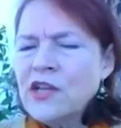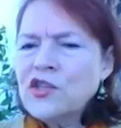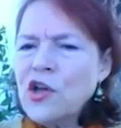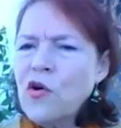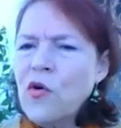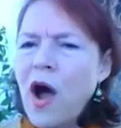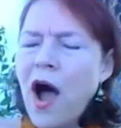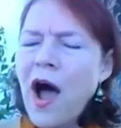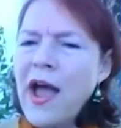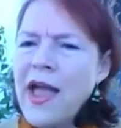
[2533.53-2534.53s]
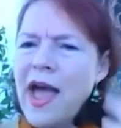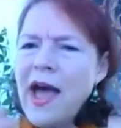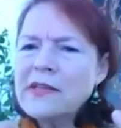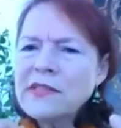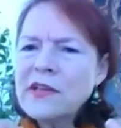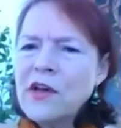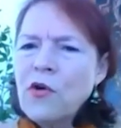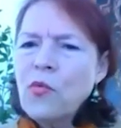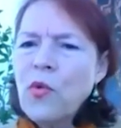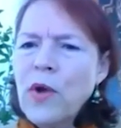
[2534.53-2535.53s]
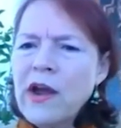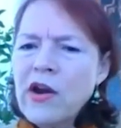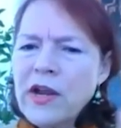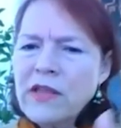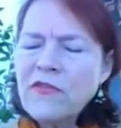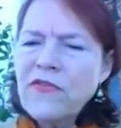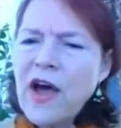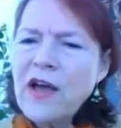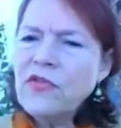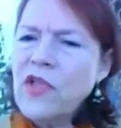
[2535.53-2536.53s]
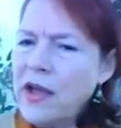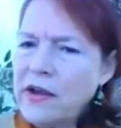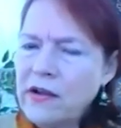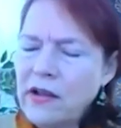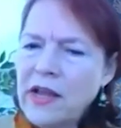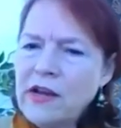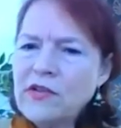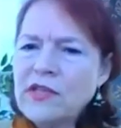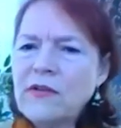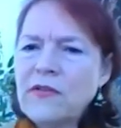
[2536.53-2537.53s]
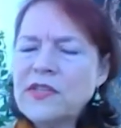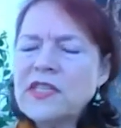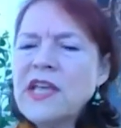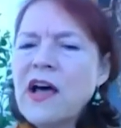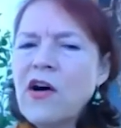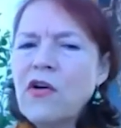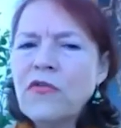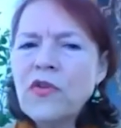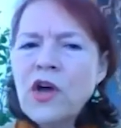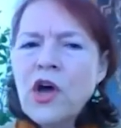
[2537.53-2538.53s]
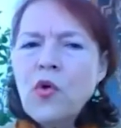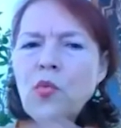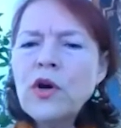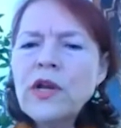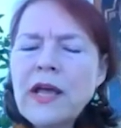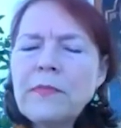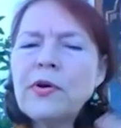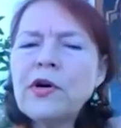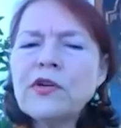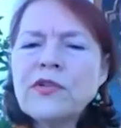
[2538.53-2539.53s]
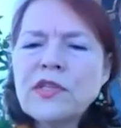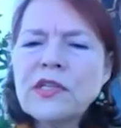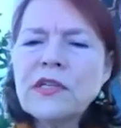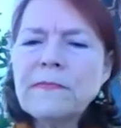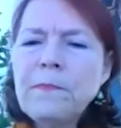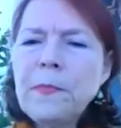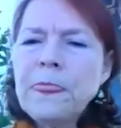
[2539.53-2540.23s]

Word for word: So I ask, where in the five layers of self would a person